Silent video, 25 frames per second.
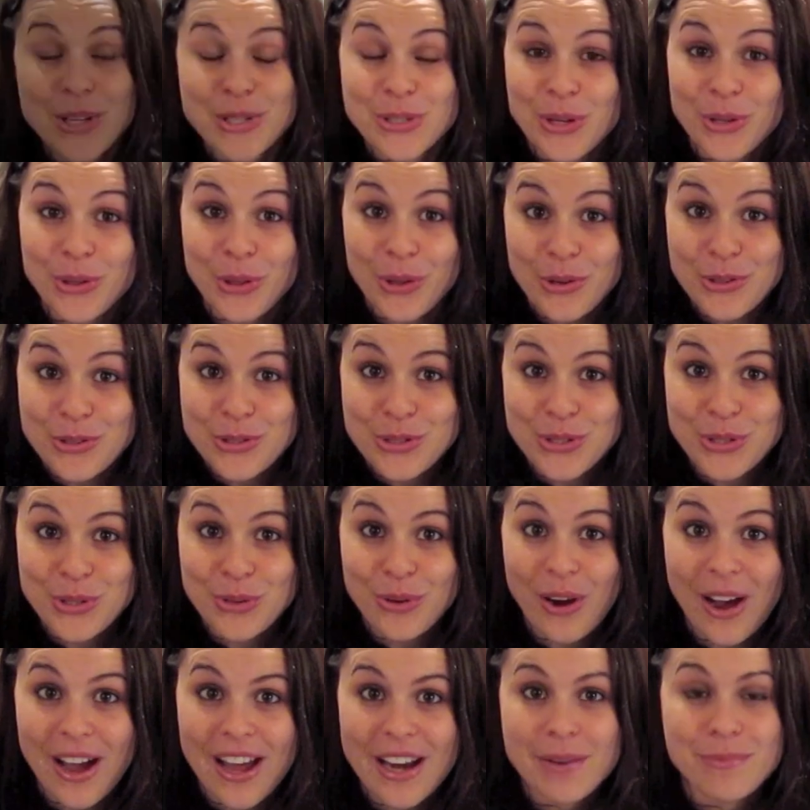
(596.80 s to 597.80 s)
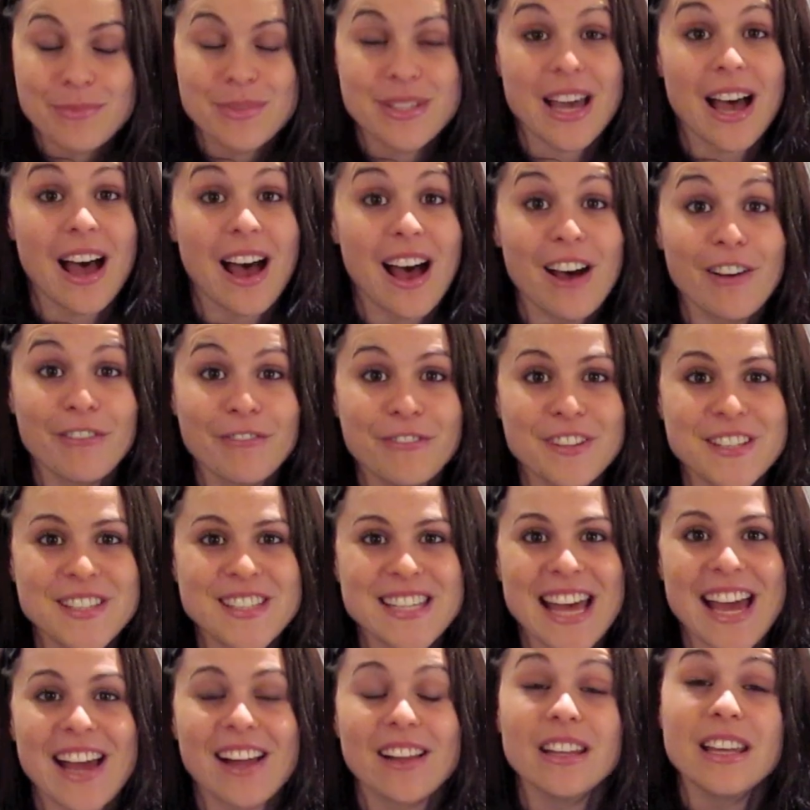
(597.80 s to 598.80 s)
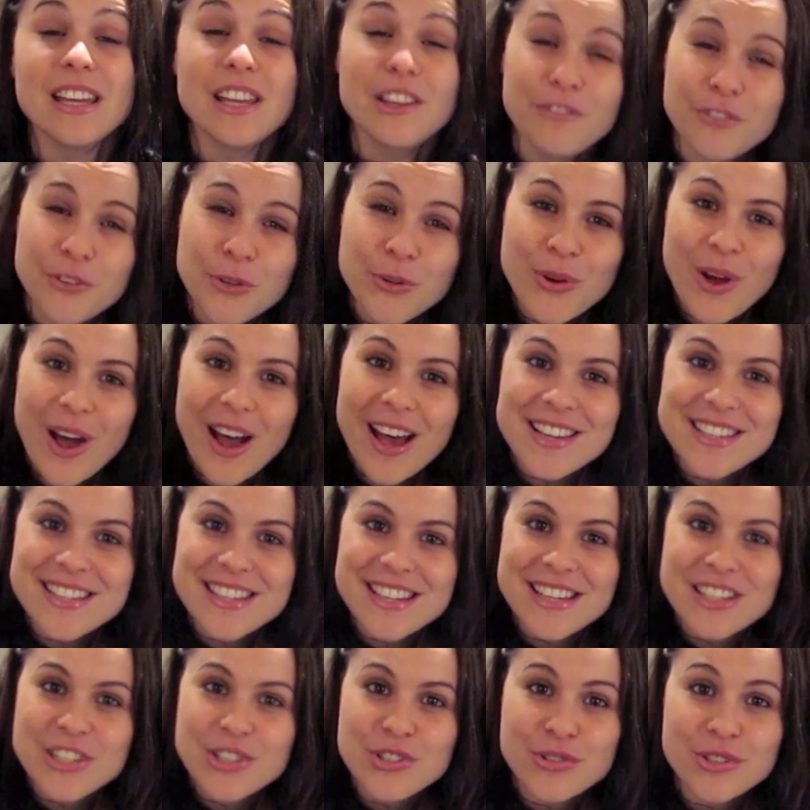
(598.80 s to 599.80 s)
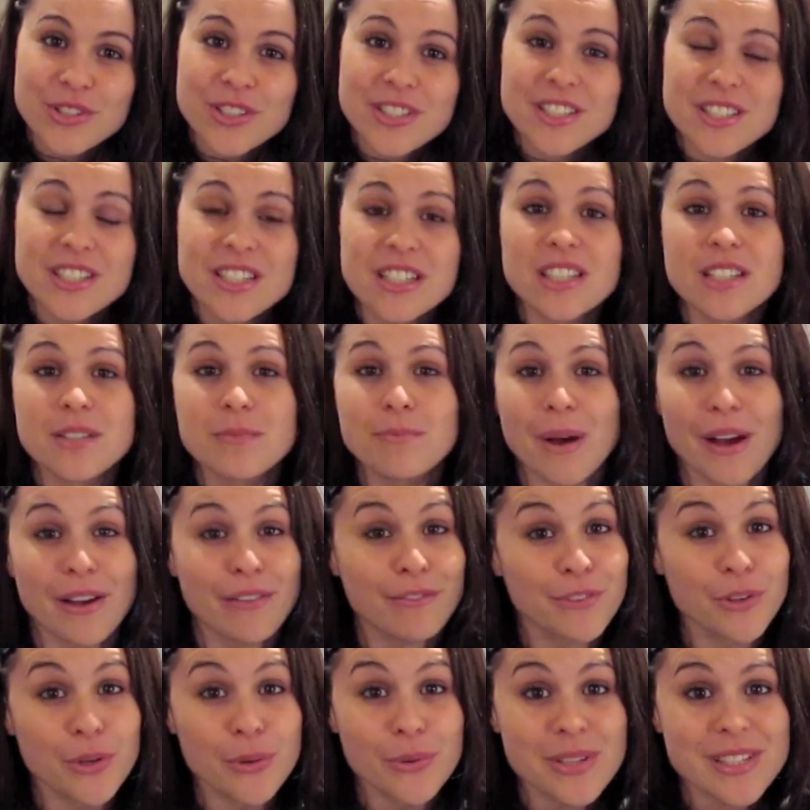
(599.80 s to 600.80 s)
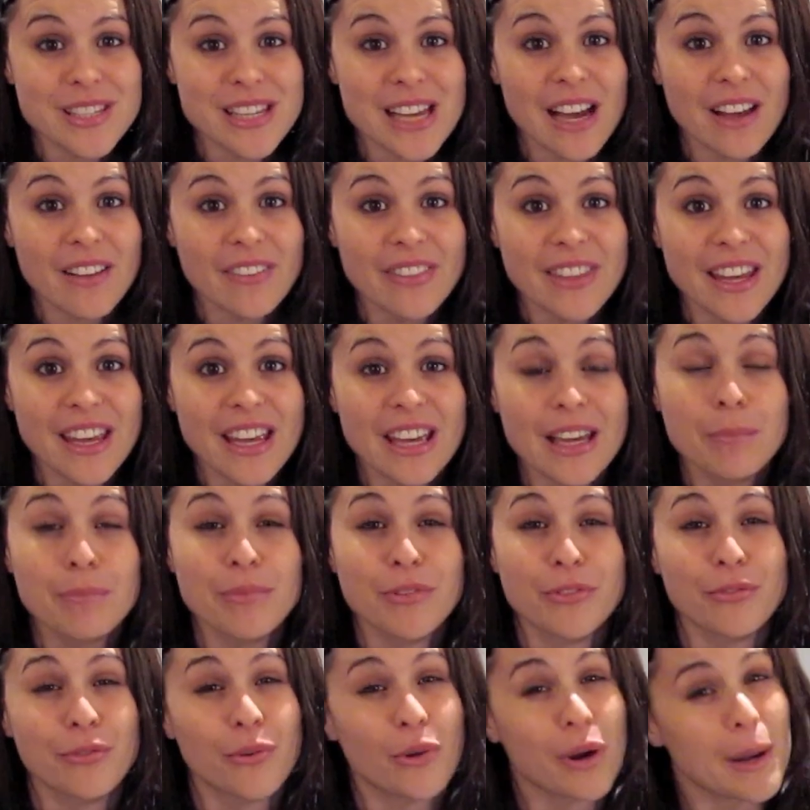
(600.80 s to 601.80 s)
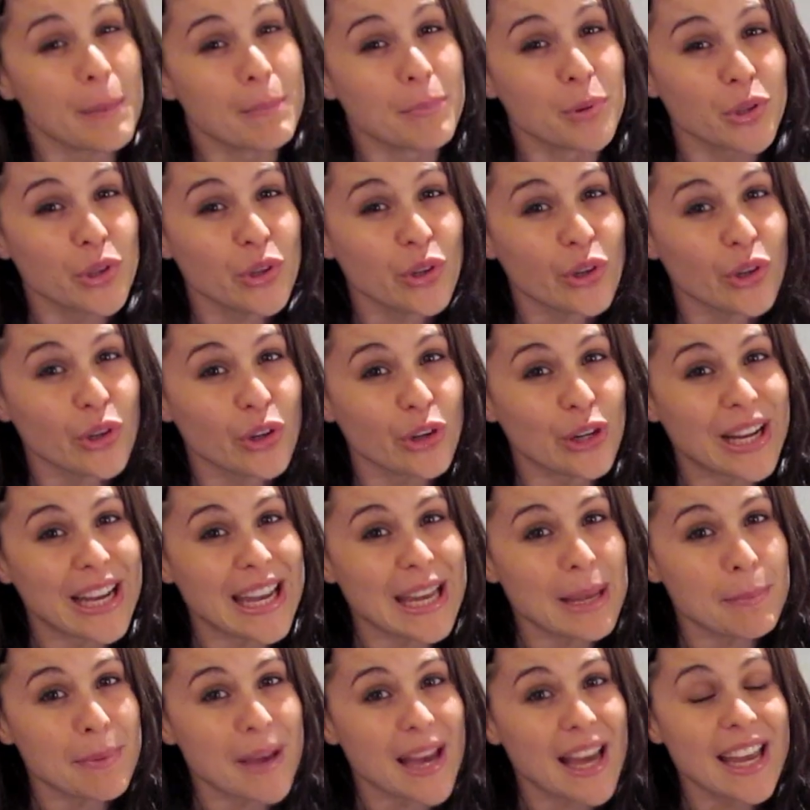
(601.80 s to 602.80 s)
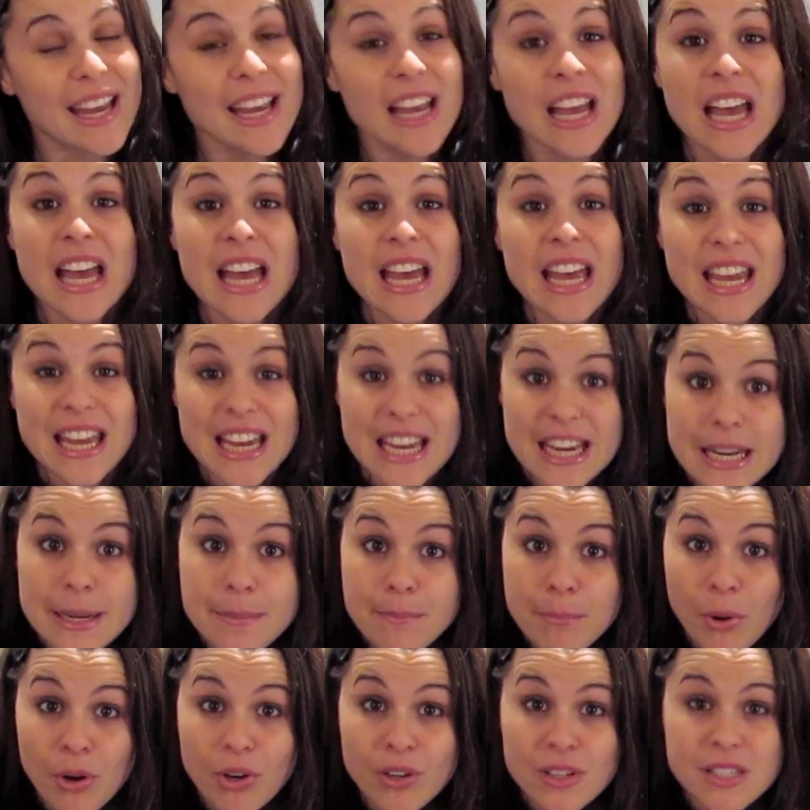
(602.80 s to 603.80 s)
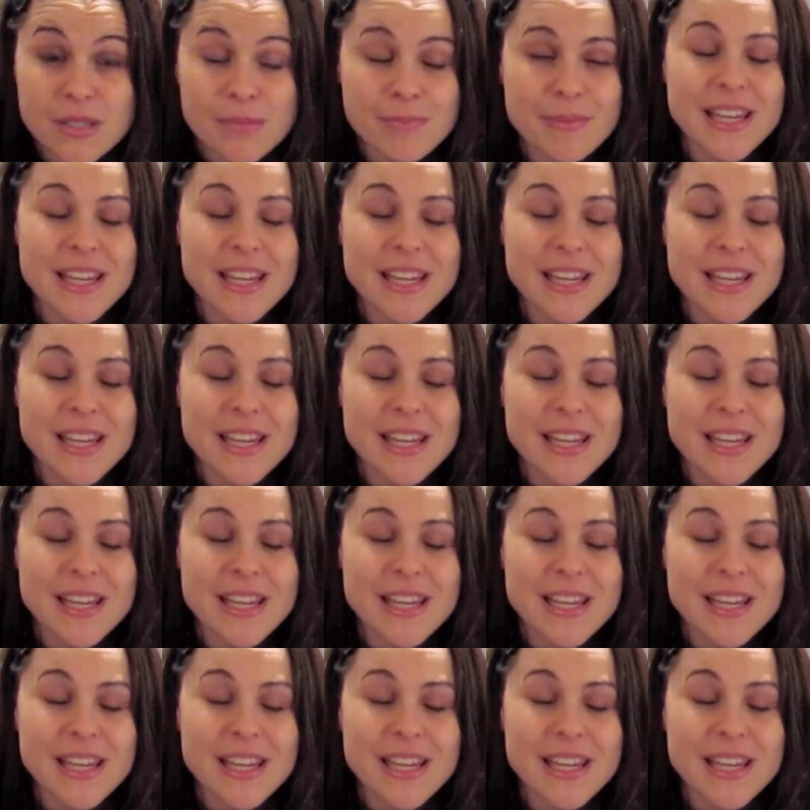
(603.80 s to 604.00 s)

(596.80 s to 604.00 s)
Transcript: So those two items are for sale. If you guys are interested, my viewers out there, before I put it on eBay, inbox